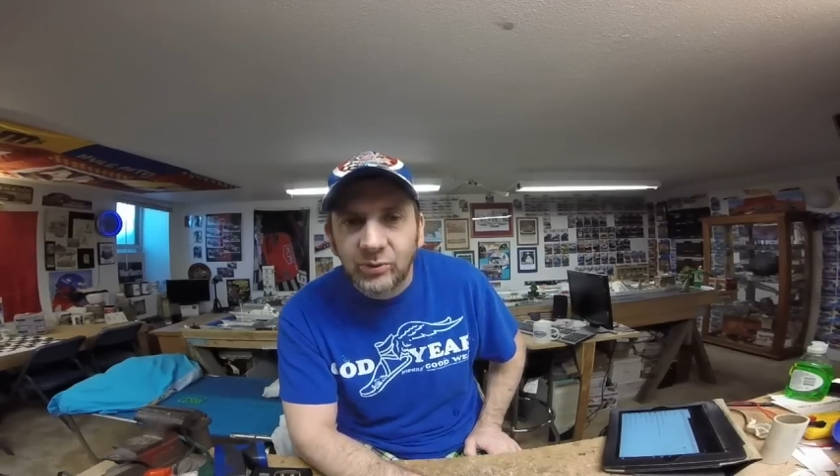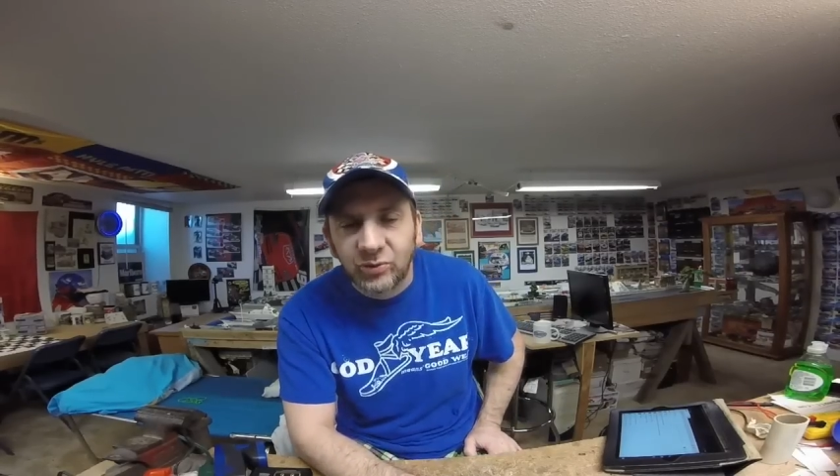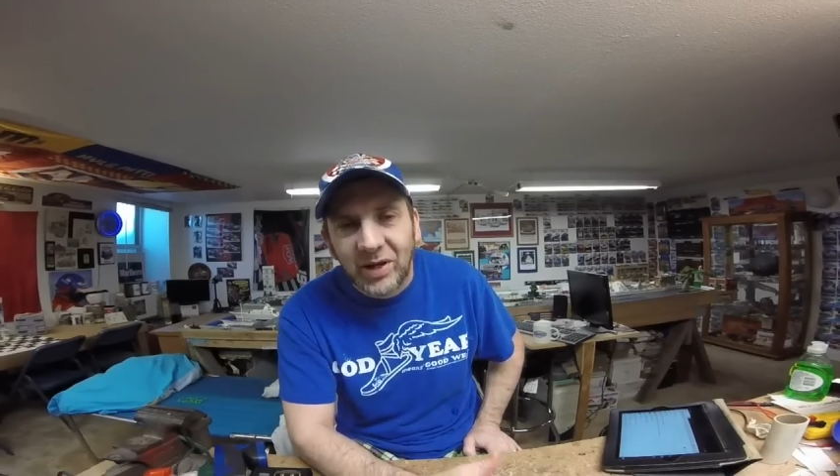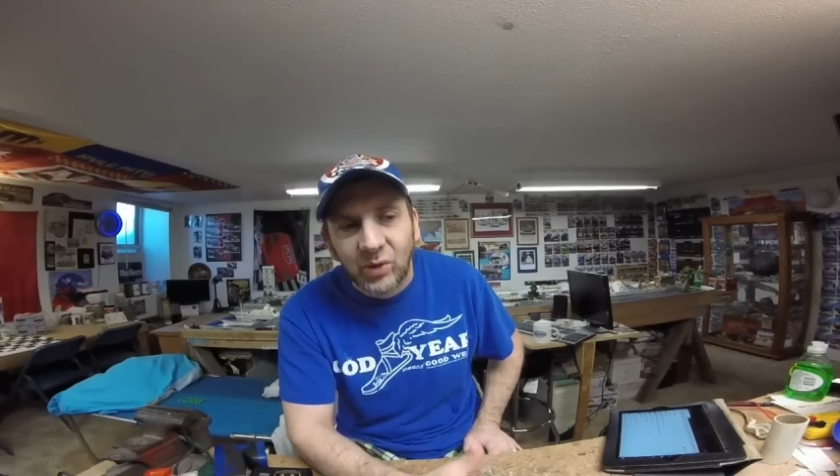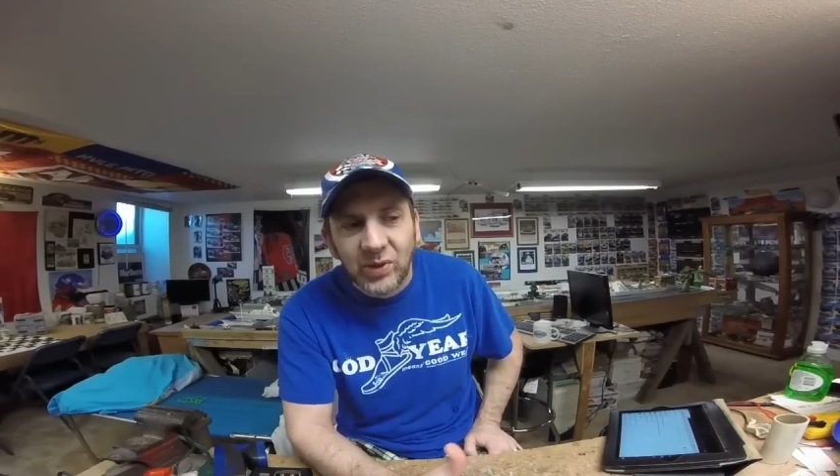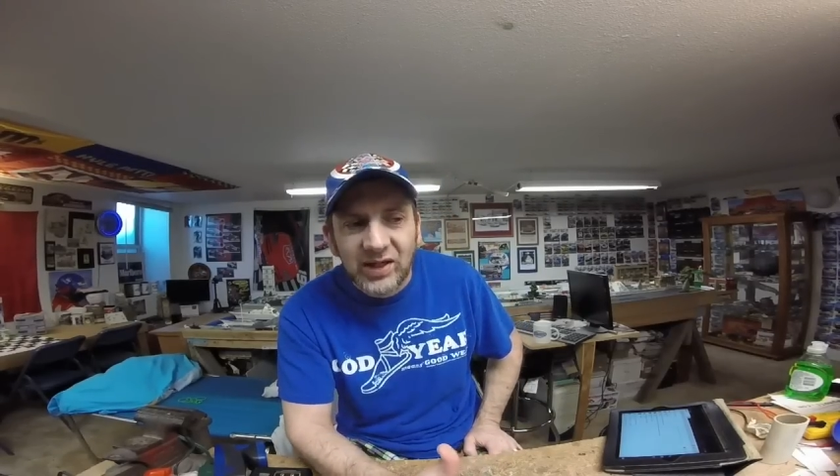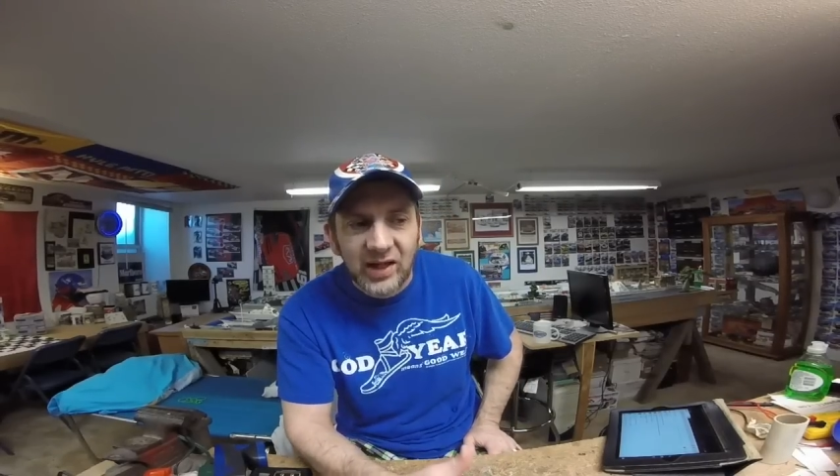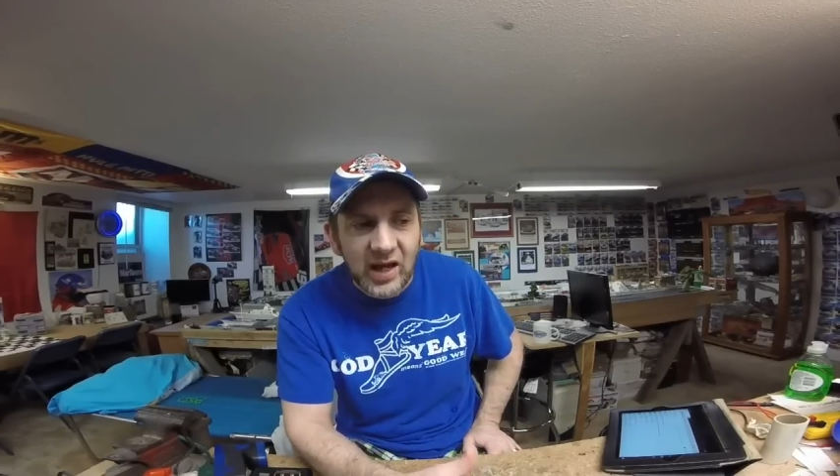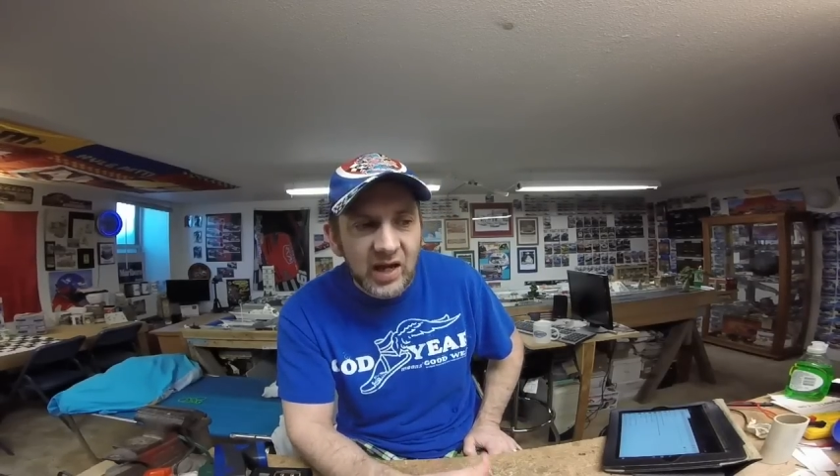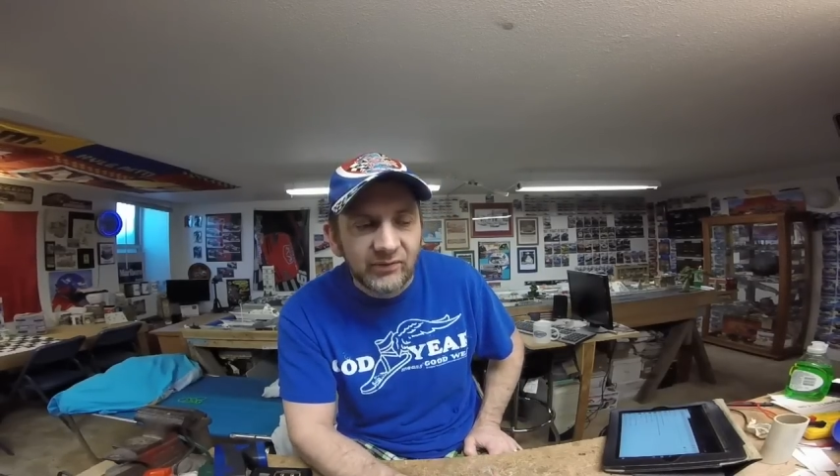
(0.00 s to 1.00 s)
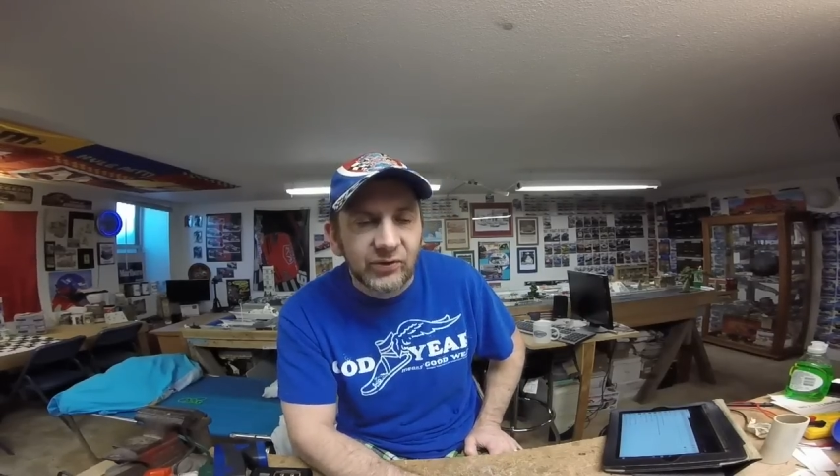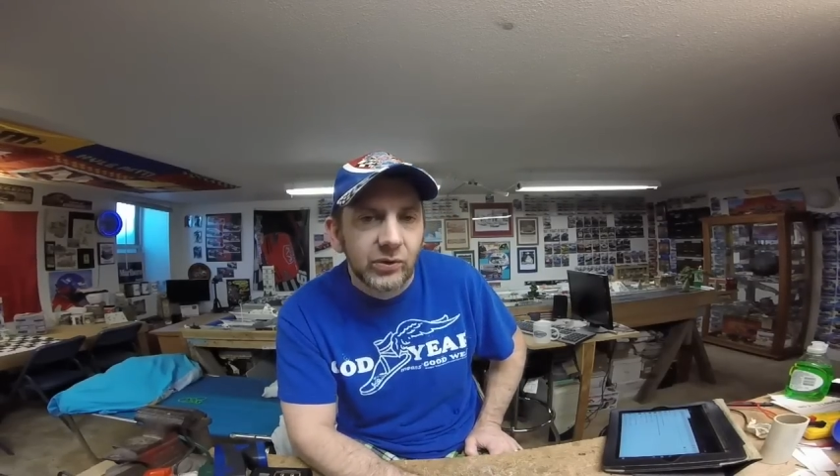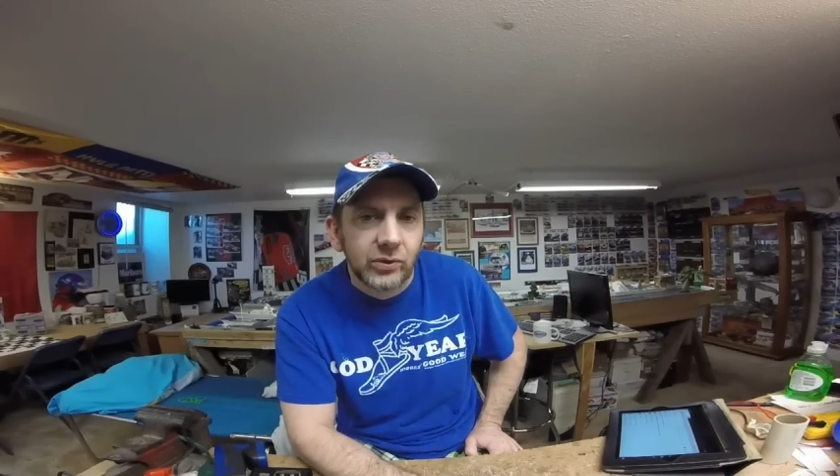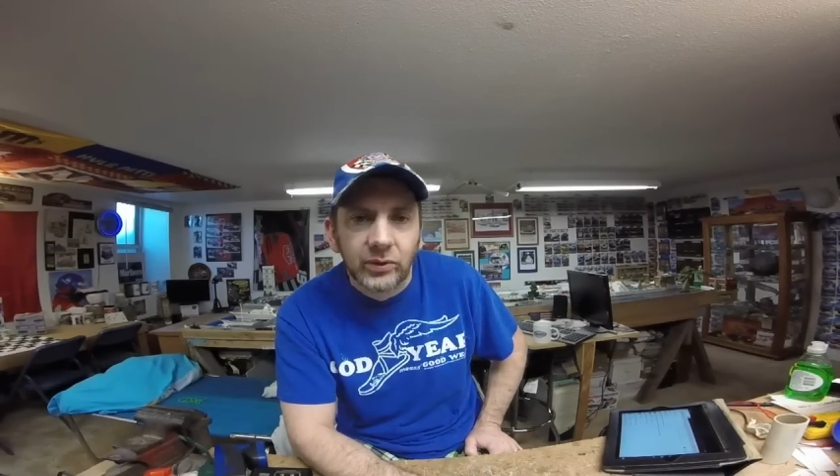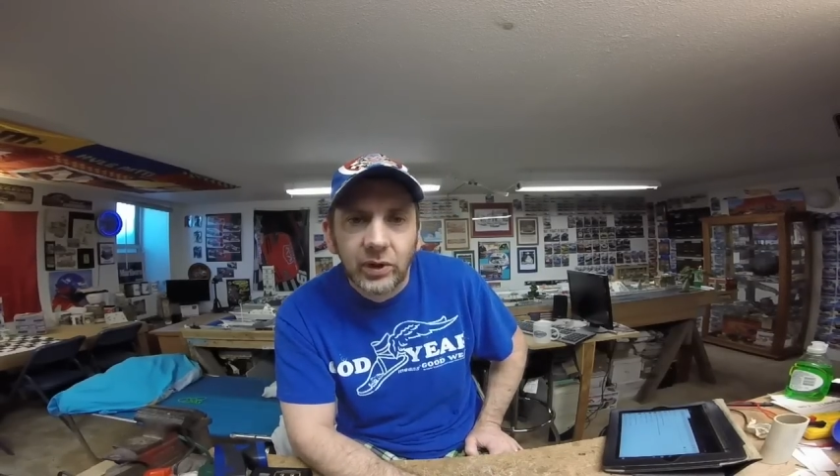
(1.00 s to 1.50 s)
it's about a week and a half,
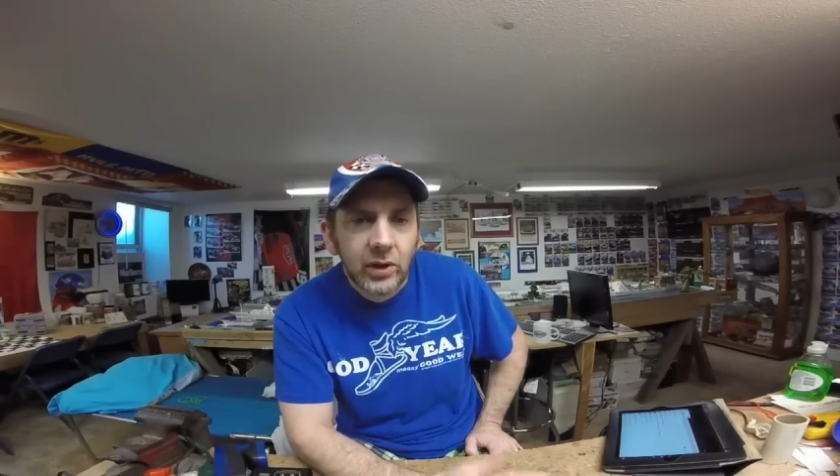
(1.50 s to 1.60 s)
so